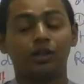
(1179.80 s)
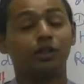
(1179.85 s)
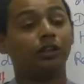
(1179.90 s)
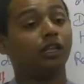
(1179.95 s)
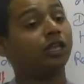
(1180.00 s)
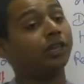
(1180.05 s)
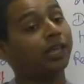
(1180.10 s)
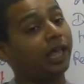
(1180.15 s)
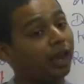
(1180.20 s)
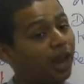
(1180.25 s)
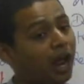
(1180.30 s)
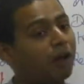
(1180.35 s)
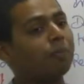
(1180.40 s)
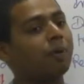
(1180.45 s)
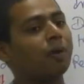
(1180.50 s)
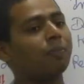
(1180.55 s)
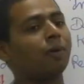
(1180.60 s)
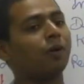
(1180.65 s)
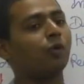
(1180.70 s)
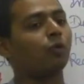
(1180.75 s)
Then there are
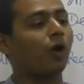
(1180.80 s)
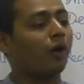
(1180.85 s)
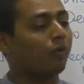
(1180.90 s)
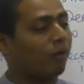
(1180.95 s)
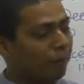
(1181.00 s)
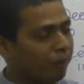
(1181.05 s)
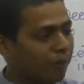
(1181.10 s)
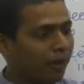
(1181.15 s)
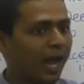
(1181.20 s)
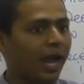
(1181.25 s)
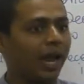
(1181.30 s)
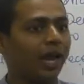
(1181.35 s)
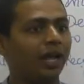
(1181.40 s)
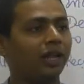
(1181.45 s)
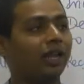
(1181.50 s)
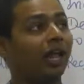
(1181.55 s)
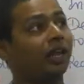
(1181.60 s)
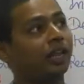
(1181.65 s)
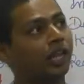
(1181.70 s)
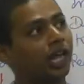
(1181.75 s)
people who have applied
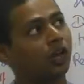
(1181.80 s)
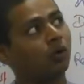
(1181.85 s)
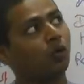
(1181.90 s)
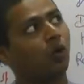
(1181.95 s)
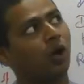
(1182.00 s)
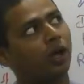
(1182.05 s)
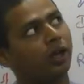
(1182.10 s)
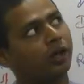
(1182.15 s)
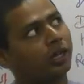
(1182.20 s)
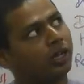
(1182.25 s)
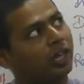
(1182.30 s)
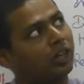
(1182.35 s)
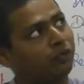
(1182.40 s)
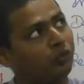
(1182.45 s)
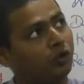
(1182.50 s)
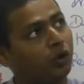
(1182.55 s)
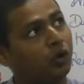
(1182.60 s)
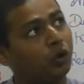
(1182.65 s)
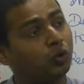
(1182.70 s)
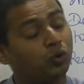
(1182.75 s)
it and they know if
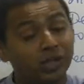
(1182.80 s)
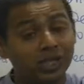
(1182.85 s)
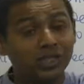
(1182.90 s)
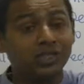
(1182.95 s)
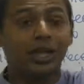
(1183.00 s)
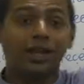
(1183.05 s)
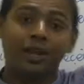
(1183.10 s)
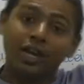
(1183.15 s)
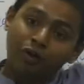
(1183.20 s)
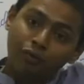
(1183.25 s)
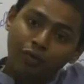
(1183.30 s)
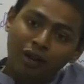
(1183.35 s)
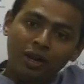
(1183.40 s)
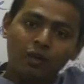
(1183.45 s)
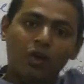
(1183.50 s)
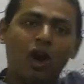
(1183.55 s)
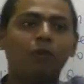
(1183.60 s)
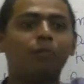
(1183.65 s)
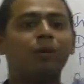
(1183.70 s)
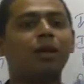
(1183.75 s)
you do this then it will
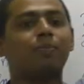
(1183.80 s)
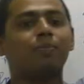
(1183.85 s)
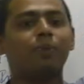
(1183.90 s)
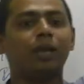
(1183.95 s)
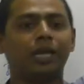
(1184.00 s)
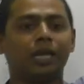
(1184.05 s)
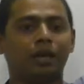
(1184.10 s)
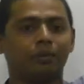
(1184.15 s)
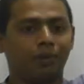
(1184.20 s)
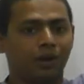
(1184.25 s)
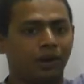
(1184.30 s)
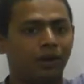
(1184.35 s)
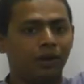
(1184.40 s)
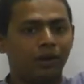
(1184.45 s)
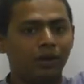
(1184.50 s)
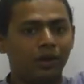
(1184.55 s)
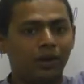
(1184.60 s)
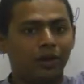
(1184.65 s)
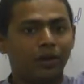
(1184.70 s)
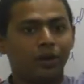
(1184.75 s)
not be applicable.
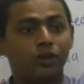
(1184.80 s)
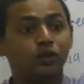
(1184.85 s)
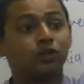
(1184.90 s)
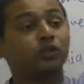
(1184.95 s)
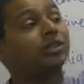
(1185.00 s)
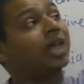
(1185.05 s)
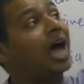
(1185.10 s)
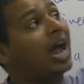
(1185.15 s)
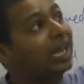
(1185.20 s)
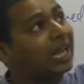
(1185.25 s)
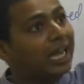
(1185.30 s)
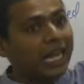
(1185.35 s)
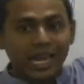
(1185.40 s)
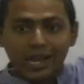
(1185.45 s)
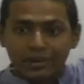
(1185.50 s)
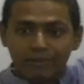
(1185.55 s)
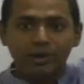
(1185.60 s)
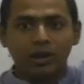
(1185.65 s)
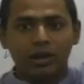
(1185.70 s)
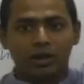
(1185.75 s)
So that
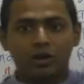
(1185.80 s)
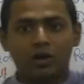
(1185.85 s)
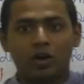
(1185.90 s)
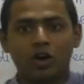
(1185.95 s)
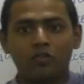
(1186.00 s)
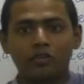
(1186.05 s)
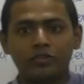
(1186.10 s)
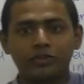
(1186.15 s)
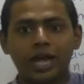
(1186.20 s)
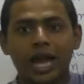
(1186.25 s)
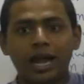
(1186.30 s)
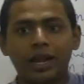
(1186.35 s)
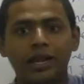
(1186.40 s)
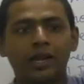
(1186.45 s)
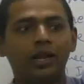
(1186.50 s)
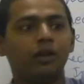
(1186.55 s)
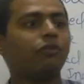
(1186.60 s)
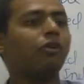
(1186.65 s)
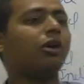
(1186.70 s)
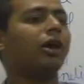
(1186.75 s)
level of
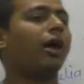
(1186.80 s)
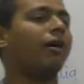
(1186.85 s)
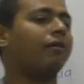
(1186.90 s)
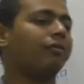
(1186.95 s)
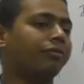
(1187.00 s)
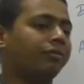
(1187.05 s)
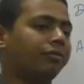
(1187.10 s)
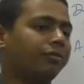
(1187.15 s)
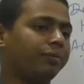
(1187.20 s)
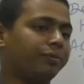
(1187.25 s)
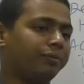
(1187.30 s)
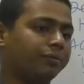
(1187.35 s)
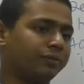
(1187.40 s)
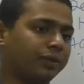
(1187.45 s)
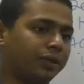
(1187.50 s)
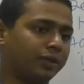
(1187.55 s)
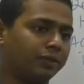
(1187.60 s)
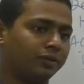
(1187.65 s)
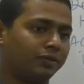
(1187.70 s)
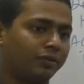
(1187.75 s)
talent we have.
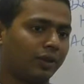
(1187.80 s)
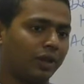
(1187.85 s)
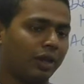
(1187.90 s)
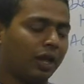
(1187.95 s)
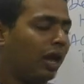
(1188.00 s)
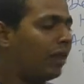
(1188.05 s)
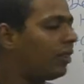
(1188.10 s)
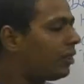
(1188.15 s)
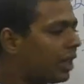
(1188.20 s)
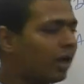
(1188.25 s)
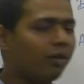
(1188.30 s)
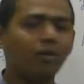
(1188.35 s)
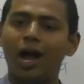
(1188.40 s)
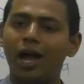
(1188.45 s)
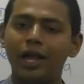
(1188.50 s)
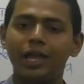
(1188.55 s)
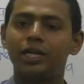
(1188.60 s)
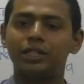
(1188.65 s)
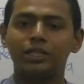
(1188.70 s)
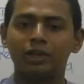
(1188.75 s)
And they have
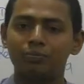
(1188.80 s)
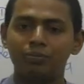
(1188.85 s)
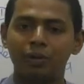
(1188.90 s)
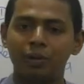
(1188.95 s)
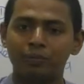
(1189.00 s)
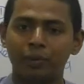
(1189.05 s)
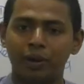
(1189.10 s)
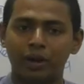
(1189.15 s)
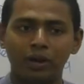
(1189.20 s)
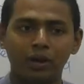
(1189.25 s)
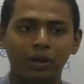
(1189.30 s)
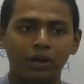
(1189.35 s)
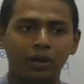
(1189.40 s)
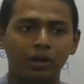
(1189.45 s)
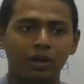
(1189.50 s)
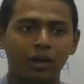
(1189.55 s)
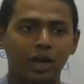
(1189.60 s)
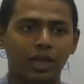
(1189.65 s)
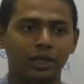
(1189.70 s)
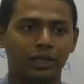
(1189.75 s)
hired some people
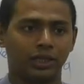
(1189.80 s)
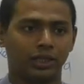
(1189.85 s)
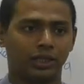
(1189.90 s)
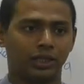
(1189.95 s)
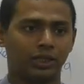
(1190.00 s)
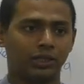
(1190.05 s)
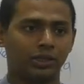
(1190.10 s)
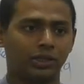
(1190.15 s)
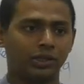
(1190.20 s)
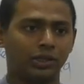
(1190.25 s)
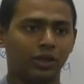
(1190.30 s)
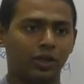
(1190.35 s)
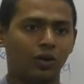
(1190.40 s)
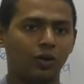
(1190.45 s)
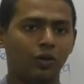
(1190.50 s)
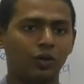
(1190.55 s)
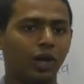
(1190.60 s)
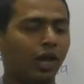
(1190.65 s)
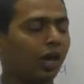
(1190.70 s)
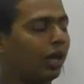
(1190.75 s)
like this.
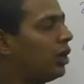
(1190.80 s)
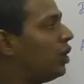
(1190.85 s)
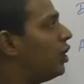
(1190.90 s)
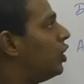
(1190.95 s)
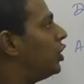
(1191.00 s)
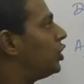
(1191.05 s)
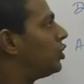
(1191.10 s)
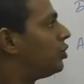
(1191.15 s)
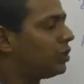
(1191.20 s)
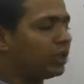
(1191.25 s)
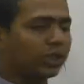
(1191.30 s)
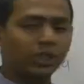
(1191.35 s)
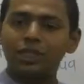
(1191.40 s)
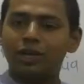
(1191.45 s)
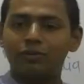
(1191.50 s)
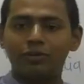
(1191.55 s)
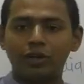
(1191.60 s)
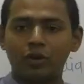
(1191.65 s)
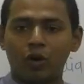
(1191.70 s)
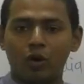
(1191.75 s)
Okay. So this is
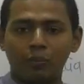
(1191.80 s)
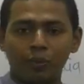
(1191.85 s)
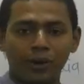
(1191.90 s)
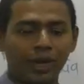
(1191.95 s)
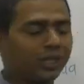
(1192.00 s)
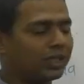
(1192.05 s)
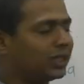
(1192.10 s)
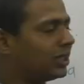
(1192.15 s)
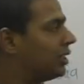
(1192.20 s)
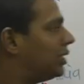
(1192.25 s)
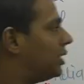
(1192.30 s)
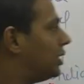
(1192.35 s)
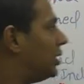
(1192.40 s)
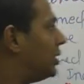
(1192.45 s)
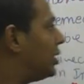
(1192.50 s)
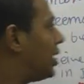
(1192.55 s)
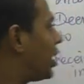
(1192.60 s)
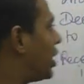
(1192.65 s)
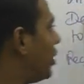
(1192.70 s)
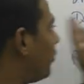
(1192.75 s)
how it operates.
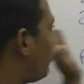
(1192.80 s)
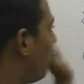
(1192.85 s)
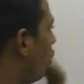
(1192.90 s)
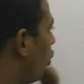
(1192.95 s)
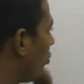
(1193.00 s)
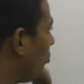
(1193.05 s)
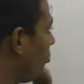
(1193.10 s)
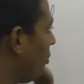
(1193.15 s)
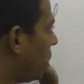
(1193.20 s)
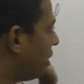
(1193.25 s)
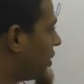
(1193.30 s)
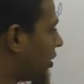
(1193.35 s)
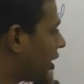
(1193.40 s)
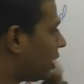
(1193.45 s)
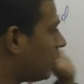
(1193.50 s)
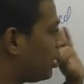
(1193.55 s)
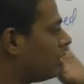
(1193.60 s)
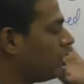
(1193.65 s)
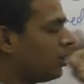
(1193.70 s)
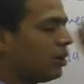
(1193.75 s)
These are the four
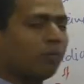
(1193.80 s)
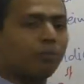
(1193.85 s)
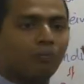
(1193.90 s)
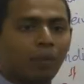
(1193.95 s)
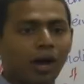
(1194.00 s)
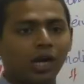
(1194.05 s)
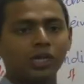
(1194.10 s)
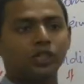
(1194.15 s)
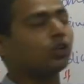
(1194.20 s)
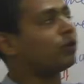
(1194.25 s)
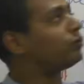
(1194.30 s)
major parts